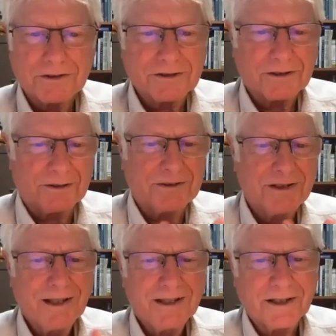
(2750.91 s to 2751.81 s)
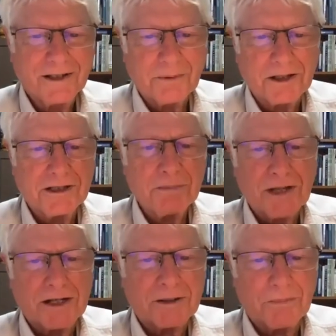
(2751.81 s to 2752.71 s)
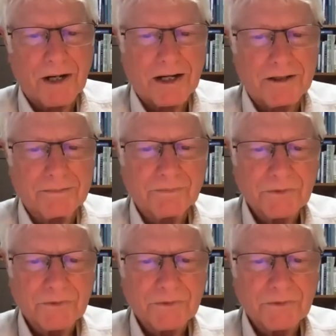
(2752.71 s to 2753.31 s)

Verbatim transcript: So anyway, keep that in mind.